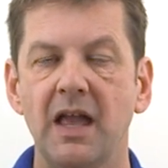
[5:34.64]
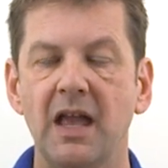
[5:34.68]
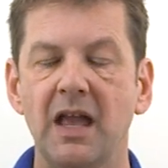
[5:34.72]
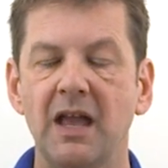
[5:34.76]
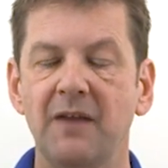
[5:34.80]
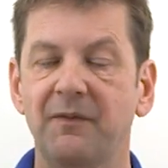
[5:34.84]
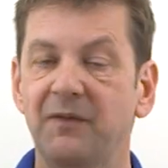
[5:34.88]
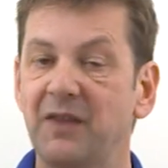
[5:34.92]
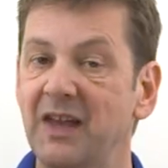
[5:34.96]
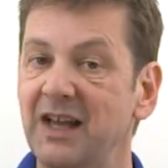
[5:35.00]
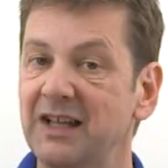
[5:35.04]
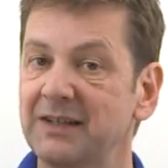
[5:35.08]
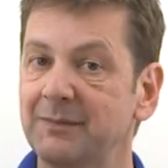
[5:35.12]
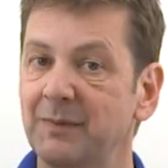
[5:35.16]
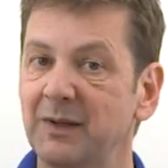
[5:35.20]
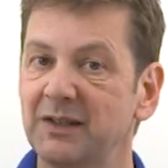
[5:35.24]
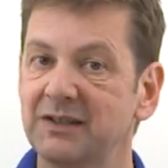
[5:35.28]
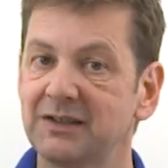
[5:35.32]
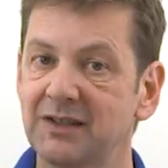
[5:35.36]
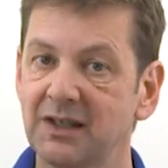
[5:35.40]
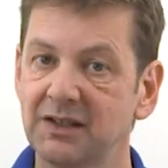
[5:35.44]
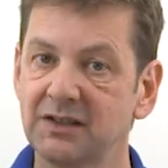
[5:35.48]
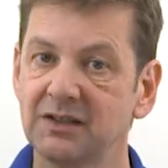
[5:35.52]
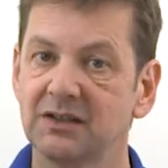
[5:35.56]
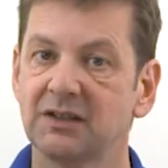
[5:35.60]
If the airspace
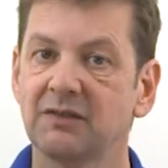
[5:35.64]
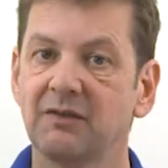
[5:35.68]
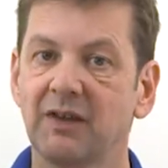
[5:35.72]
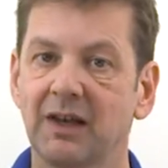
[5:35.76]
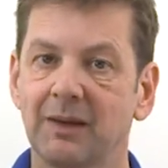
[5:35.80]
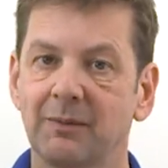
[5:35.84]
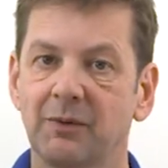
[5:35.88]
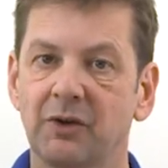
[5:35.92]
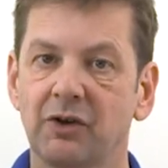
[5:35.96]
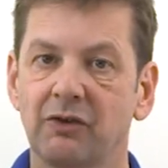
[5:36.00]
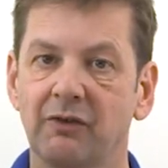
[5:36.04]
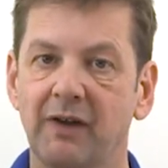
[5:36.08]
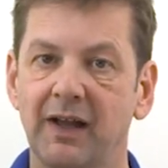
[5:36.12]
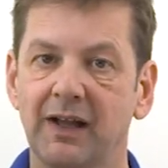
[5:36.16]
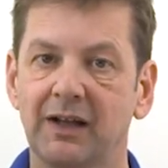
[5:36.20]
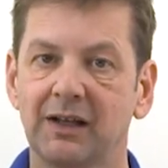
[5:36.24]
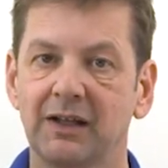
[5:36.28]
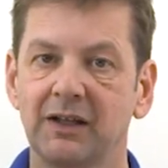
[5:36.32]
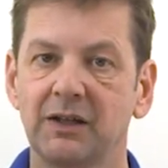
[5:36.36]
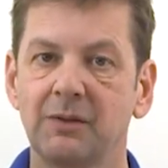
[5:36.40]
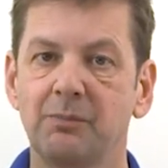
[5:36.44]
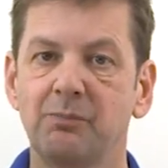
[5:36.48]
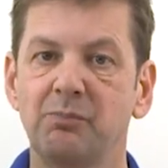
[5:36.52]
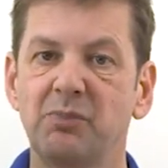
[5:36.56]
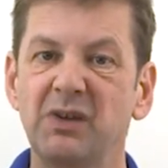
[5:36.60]
doesn't develop
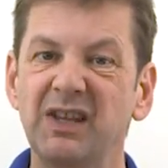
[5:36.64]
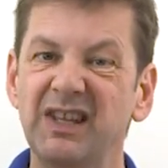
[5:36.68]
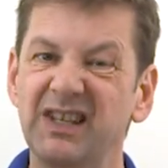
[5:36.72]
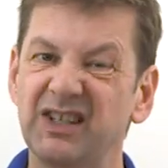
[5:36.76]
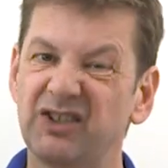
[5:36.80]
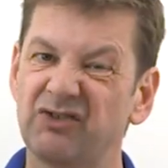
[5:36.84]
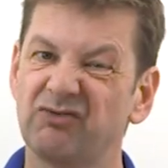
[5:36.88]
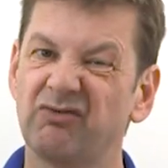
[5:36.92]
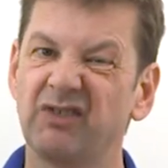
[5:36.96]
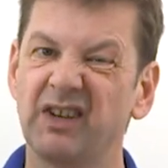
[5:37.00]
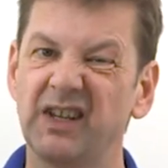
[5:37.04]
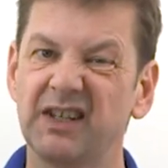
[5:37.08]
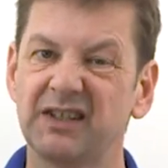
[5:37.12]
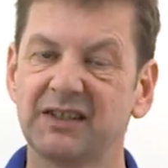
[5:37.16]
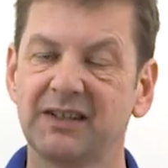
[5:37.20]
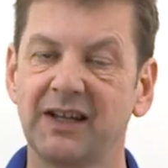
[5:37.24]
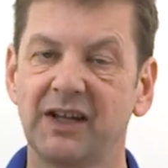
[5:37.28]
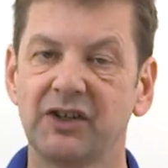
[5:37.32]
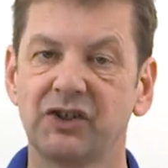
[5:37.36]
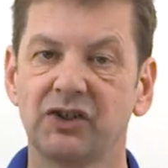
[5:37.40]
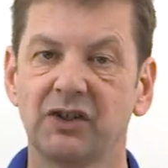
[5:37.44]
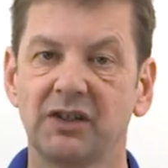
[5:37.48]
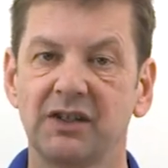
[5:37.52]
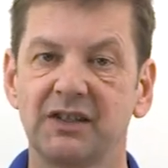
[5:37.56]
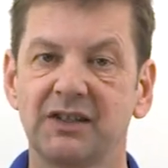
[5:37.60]
correctly, the biggest risk
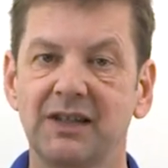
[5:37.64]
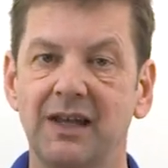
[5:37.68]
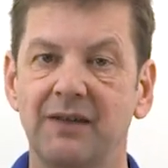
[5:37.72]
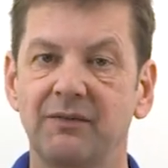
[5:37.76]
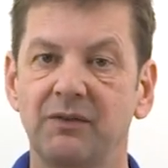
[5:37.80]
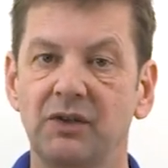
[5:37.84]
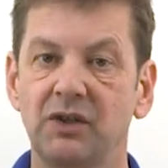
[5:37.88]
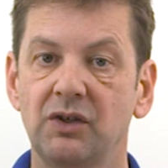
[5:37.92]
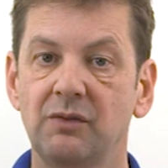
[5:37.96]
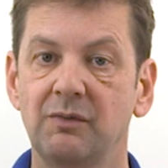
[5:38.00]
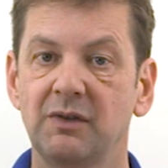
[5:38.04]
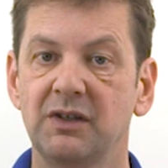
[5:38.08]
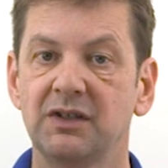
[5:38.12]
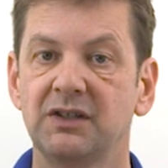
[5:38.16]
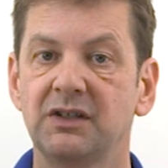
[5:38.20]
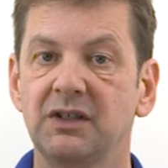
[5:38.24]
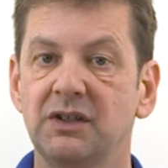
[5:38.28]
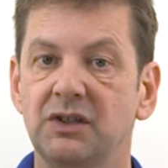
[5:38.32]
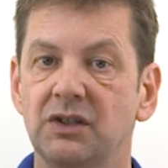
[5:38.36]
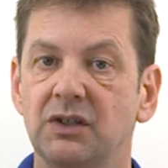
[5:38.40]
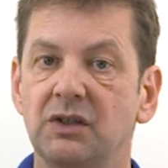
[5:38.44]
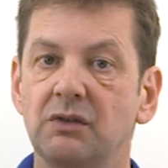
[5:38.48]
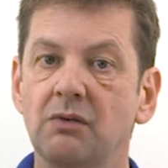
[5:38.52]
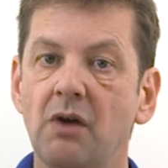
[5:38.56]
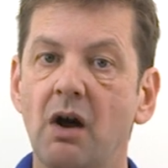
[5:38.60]
actually is having humidity
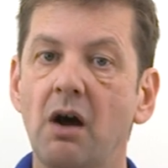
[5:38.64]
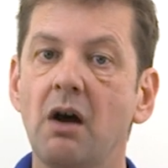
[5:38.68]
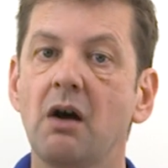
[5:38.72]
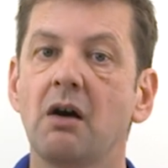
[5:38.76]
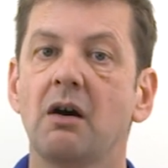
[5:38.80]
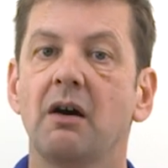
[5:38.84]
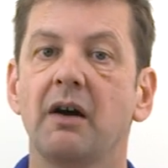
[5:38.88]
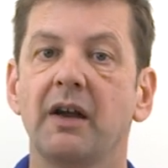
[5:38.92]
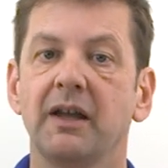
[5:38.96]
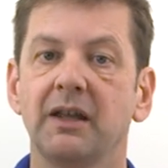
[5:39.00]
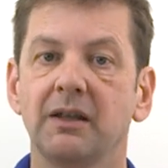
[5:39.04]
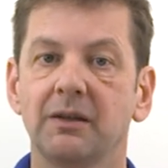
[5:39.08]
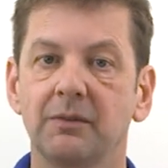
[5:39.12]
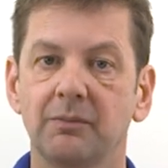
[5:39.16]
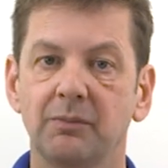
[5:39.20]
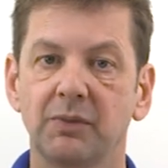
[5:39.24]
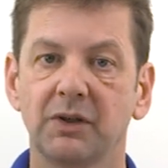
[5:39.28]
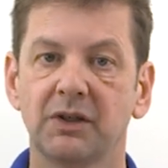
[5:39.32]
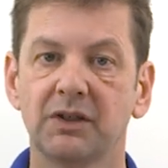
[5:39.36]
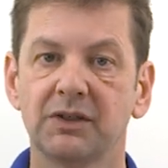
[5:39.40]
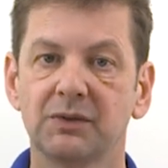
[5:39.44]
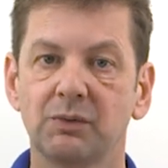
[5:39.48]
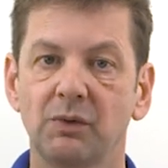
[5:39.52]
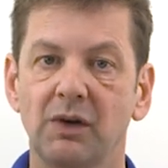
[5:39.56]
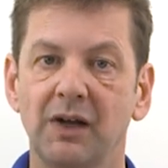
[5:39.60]
too high
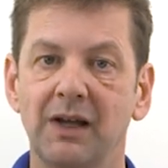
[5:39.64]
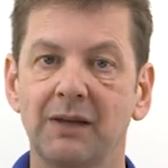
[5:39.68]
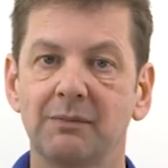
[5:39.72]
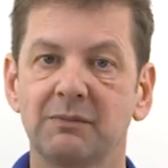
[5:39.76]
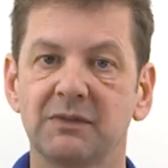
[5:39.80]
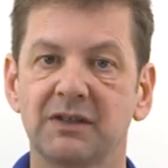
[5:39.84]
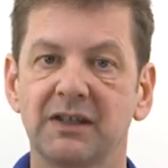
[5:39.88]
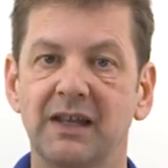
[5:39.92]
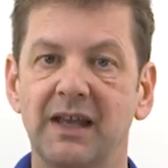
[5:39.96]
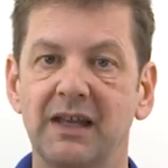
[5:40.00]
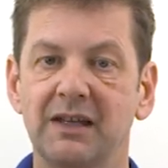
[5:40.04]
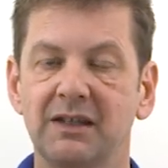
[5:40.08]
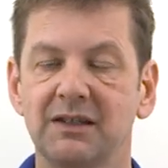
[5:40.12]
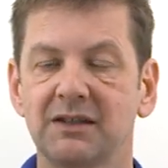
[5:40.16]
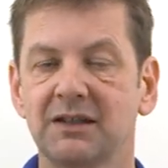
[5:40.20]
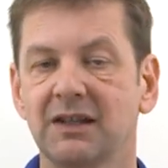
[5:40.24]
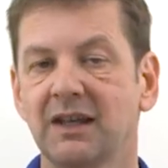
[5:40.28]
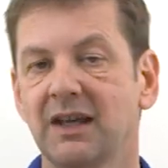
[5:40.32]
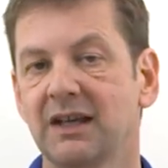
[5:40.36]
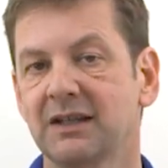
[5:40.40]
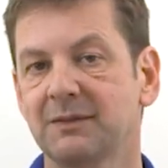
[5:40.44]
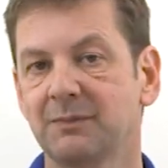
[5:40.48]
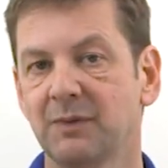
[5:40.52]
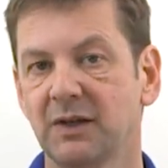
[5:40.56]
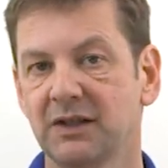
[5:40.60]
because what happens then is the
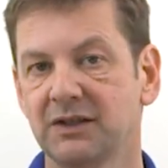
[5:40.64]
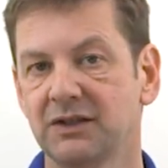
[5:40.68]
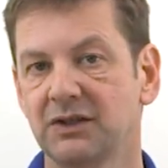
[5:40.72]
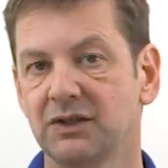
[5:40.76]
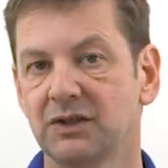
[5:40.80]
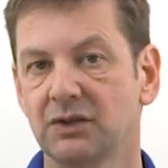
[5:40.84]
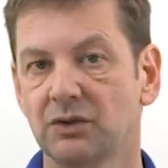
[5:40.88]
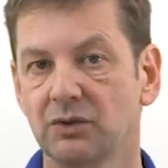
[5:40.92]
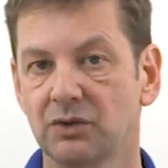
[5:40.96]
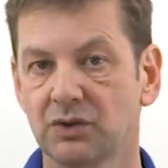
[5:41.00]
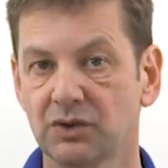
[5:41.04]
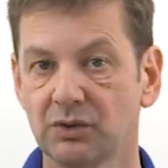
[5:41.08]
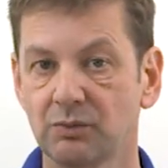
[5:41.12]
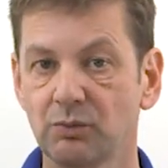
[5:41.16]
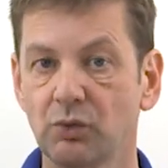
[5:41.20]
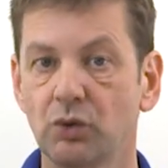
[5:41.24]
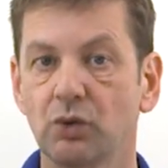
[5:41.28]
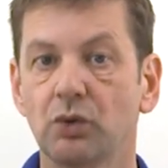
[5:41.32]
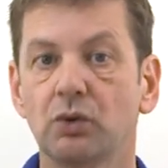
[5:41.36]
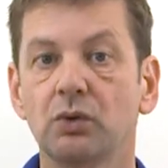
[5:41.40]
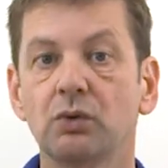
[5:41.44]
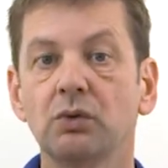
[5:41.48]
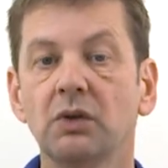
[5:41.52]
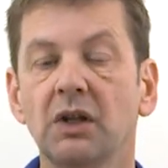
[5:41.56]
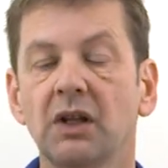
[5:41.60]
airspace is too
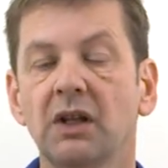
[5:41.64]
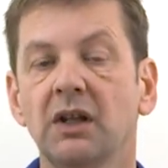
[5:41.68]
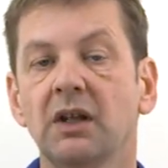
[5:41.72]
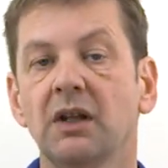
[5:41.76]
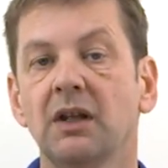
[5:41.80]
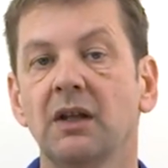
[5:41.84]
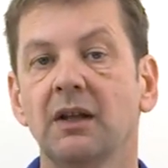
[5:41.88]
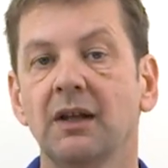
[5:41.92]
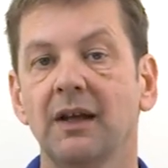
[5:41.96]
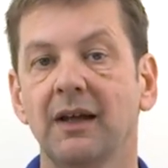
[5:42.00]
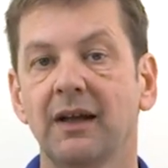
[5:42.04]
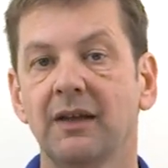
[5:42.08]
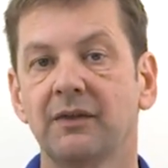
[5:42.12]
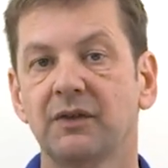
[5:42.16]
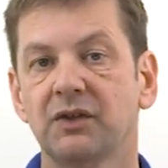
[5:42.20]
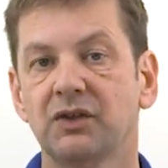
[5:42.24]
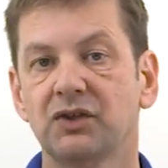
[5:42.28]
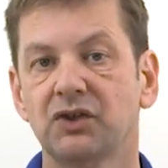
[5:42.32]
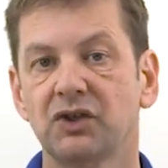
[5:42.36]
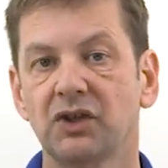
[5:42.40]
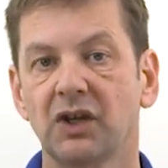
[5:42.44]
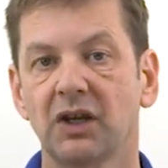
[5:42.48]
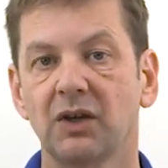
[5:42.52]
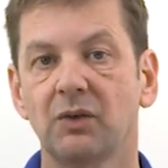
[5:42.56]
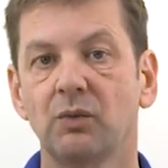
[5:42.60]
small and the
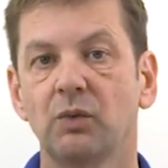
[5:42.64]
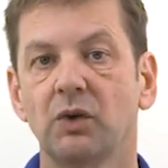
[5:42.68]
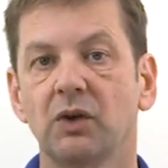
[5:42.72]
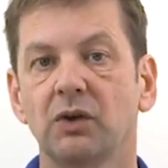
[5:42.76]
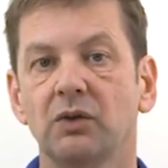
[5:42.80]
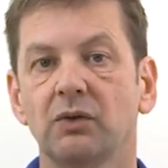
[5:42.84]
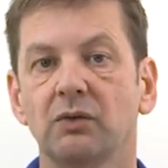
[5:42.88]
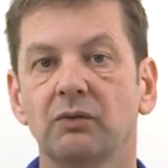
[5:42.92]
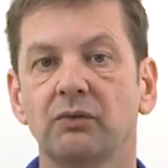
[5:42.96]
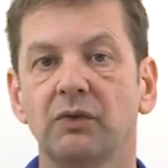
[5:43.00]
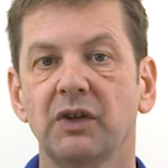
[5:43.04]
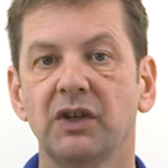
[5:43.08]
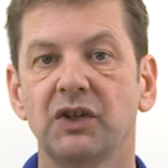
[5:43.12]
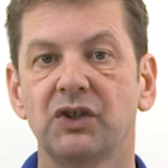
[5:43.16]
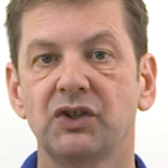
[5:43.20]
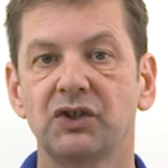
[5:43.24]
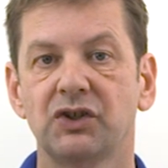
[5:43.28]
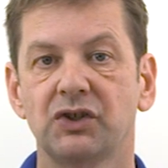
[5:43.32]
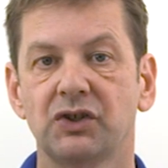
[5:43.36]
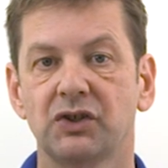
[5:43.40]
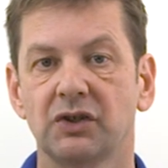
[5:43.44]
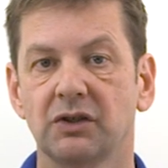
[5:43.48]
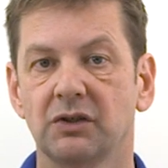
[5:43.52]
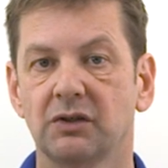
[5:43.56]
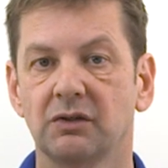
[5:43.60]
chick will
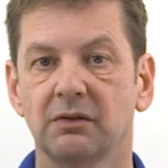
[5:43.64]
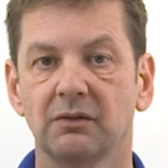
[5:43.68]
reach